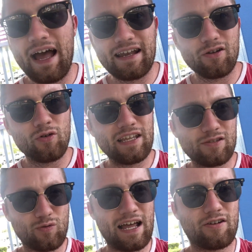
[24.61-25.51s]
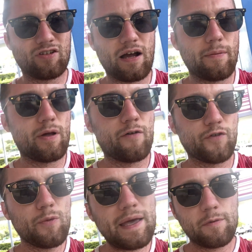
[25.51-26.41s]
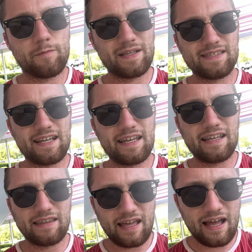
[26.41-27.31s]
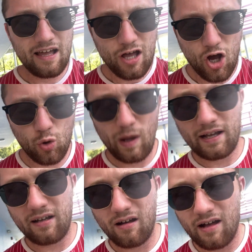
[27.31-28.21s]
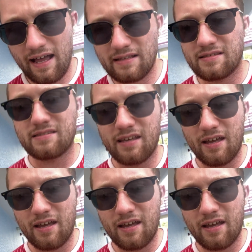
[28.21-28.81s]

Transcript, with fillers: and on It's Orlando Time a few people have been saying that Aquatica has